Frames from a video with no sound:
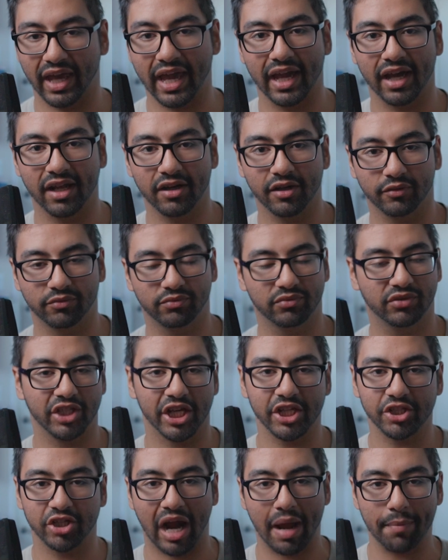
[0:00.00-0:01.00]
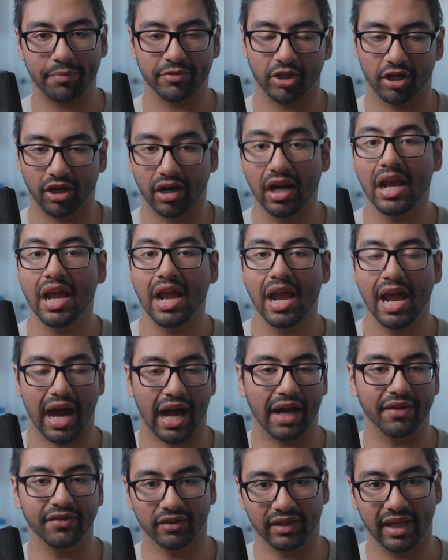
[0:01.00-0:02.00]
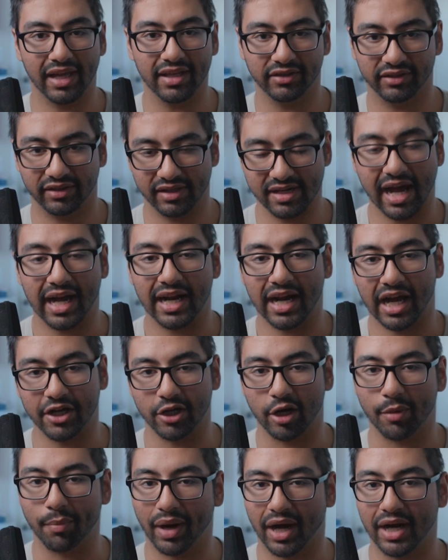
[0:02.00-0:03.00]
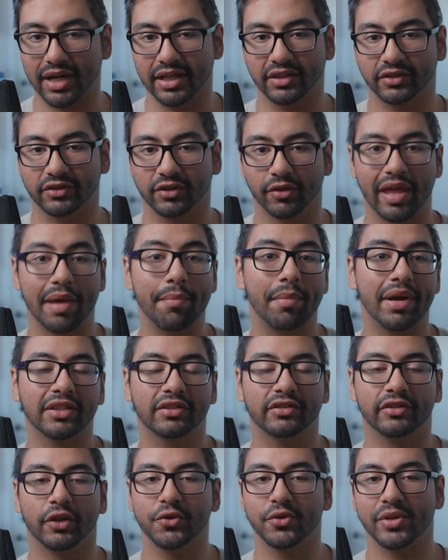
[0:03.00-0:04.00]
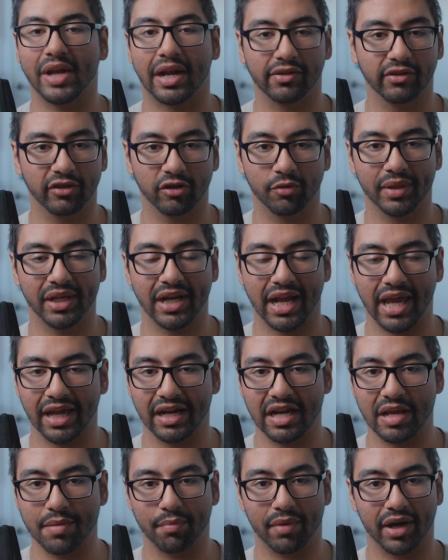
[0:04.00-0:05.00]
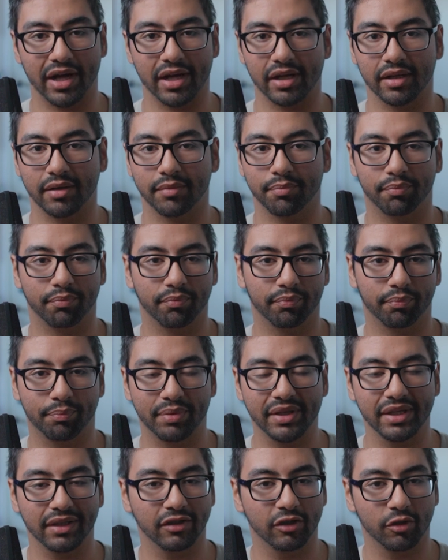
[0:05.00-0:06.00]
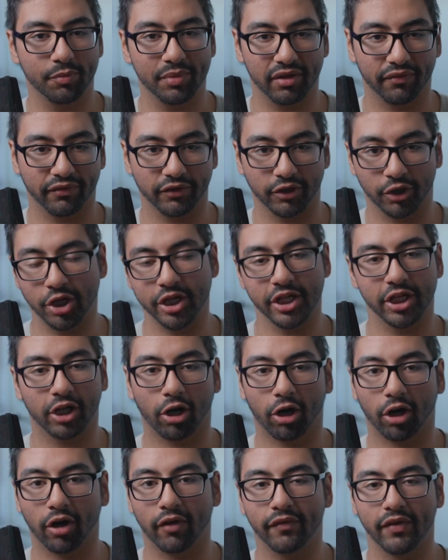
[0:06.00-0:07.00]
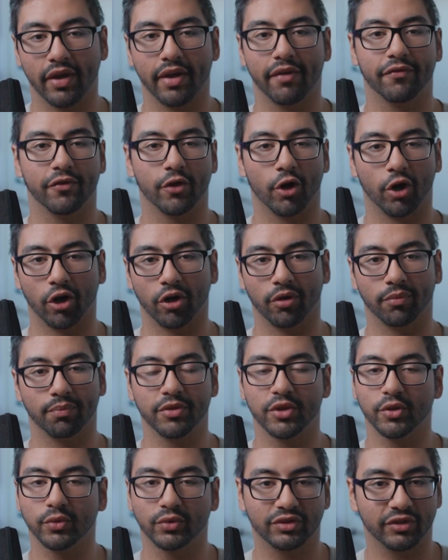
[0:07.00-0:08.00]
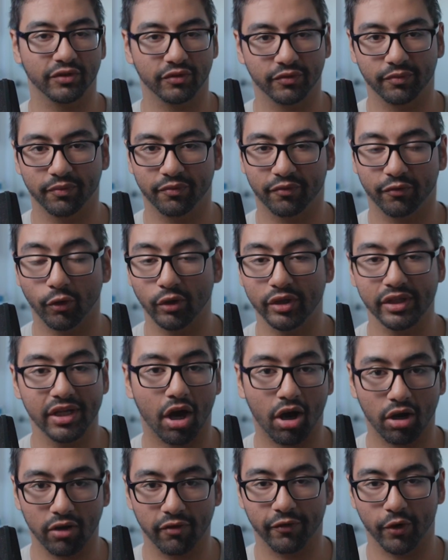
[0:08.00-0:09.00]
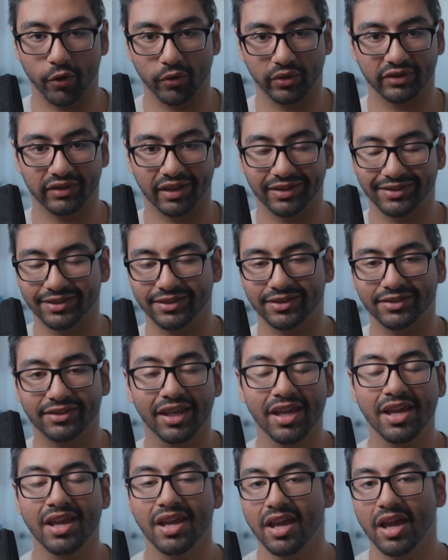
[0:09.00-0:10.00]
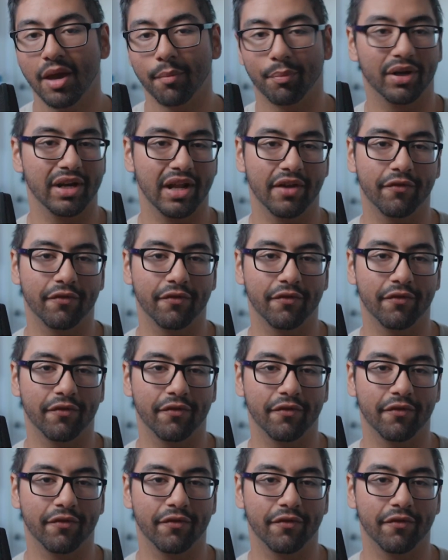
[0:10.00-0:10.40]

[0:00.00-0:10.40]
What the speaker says: and change your aperture on the lens, not on your body. So that might slow you down a little bit, and it might be a little bit of a learning curve if you're used to fully autofocus lenses. But